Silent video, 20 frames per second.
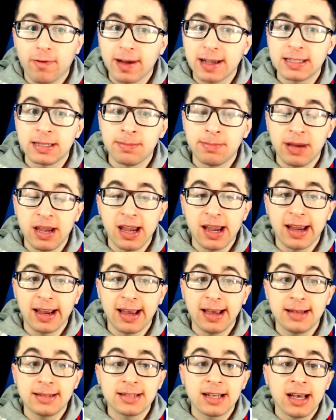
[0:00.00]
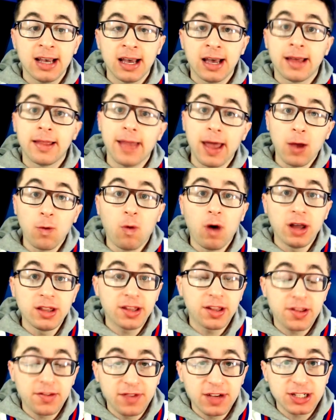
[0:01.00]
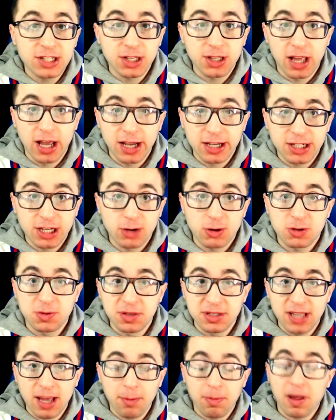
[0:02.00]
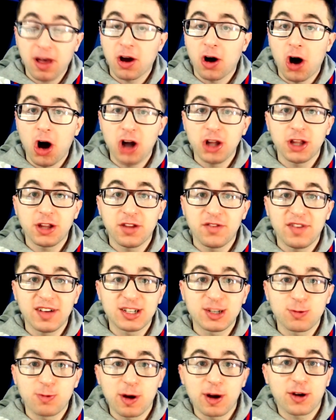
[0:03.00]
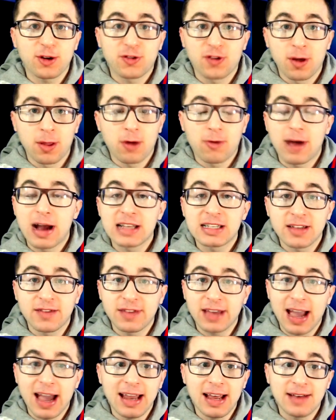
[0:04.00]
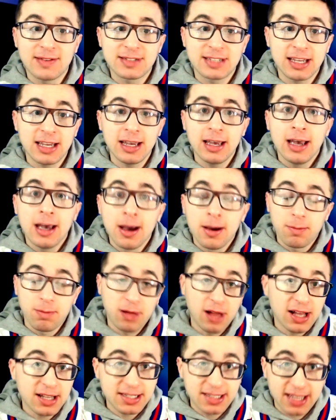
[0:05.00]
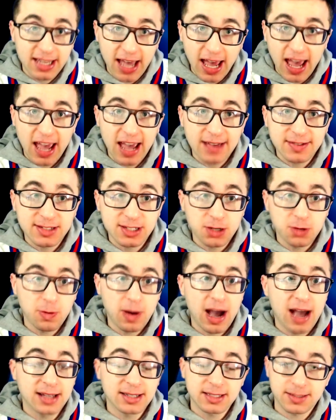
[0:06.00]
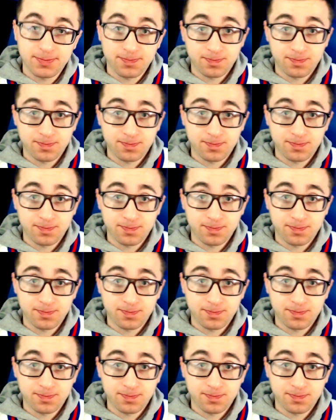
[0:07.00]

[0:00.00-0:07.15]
Reason being is they won the division last year, which means they play all the division winners from the rest of the NFC, plus the AFC West,